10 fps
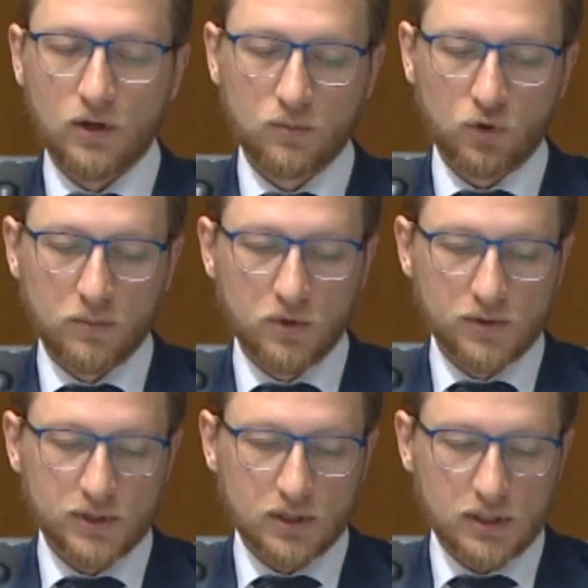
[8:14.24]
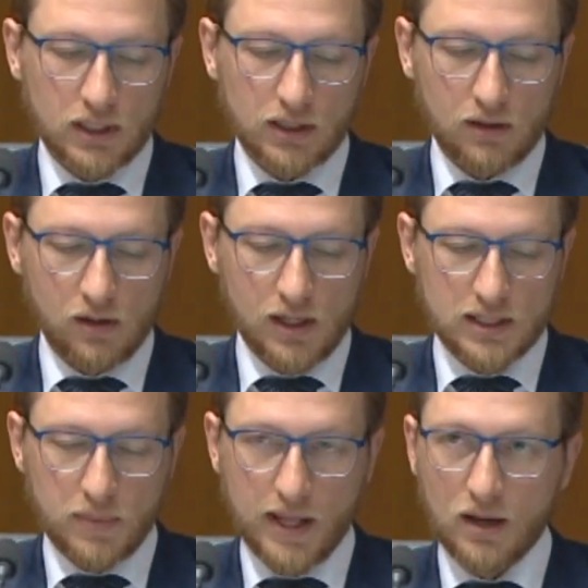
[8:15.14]
criminals are telling lies
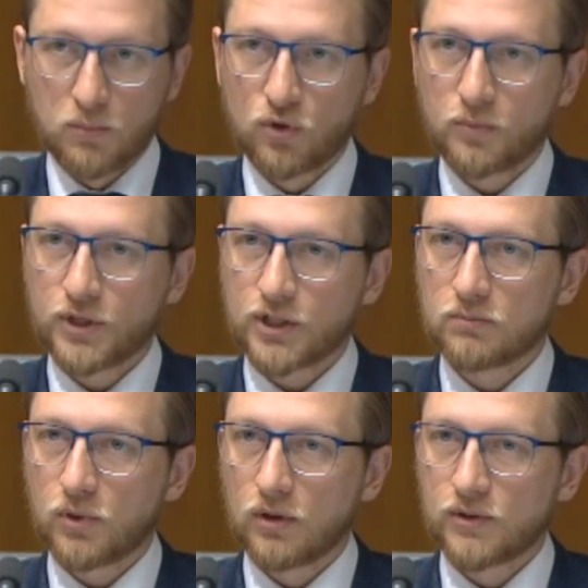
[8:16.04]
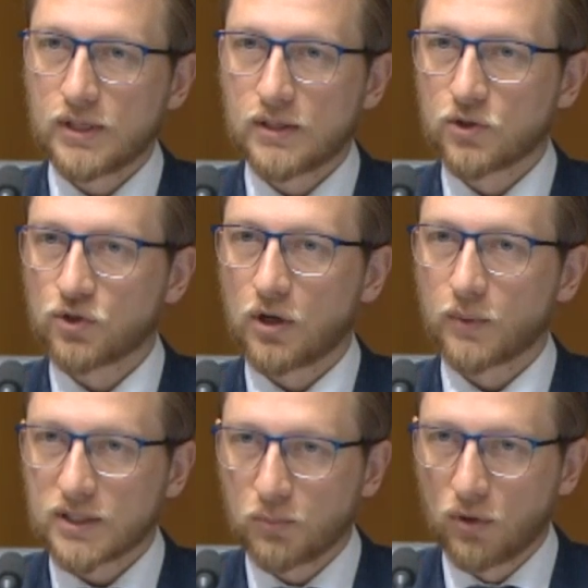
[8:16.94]
about our border protection policies and trying to
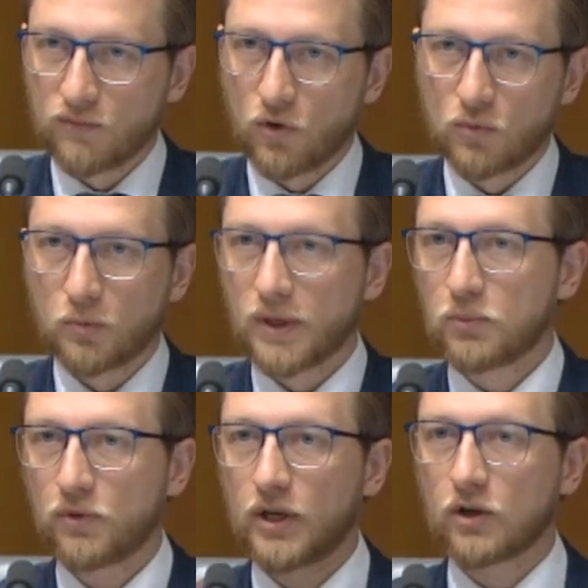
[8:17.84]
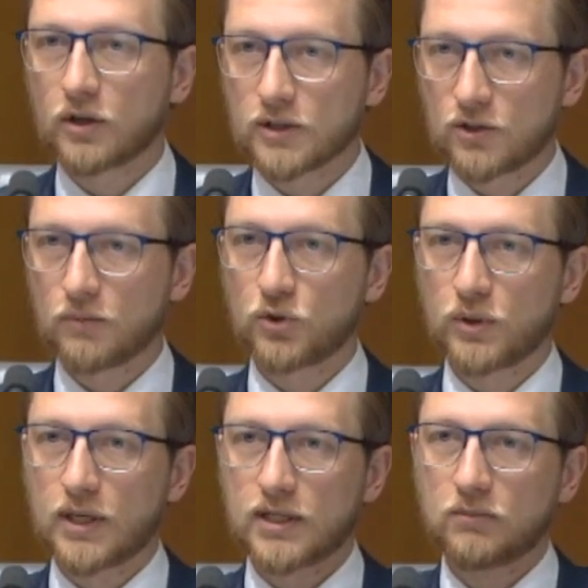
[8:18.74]
exploit vulnerable people. They're not going to stop
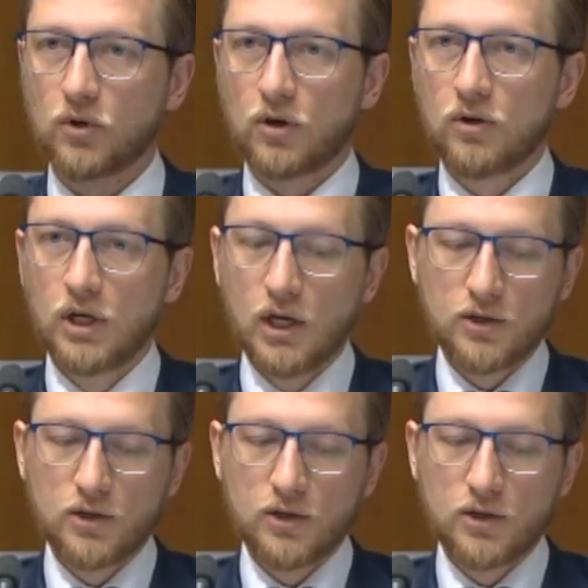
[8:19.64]
doing that tomorrow.